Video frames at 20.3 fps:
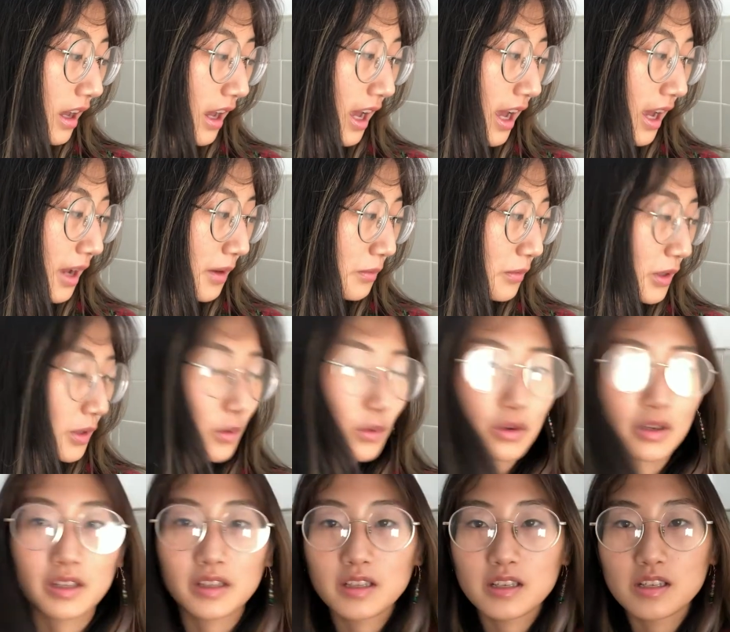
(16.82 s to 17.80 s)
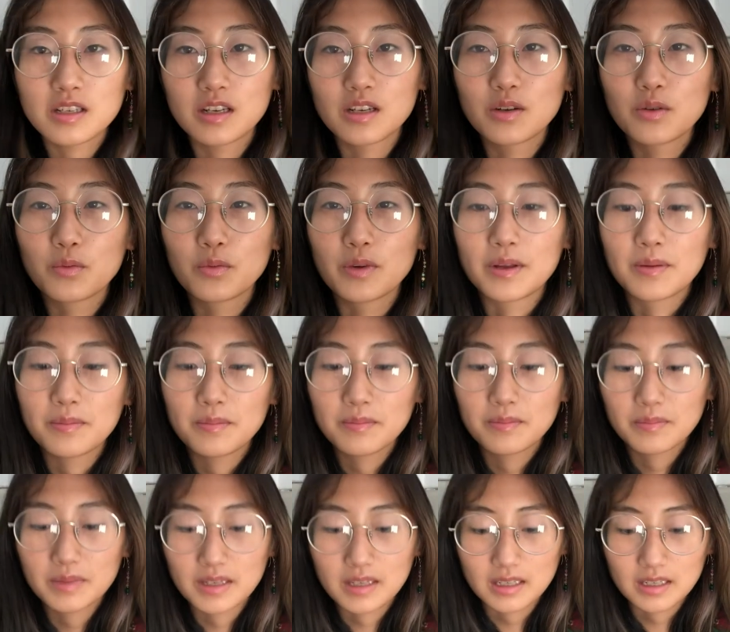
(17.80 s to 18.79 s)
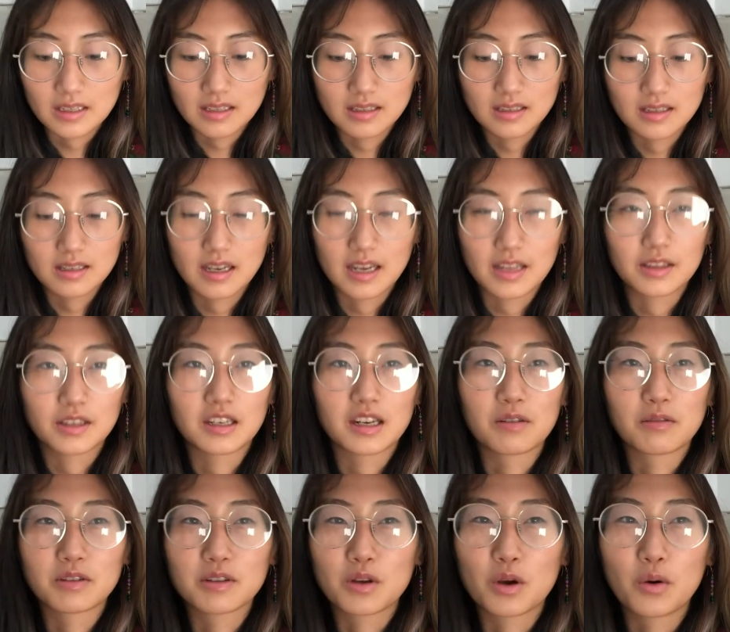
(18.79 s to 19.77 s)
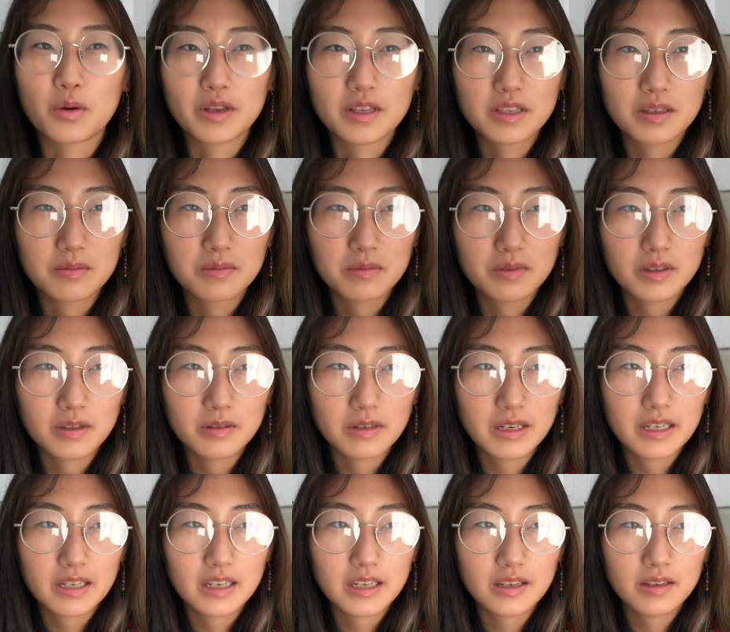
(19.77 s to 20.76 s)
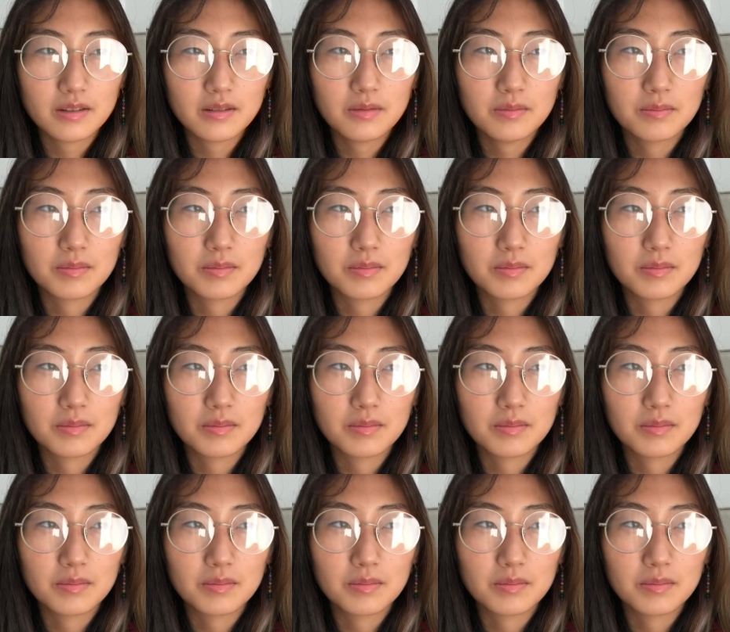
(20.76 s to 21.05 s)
I'm recording this on a whim because I thought I was going somewhere right now,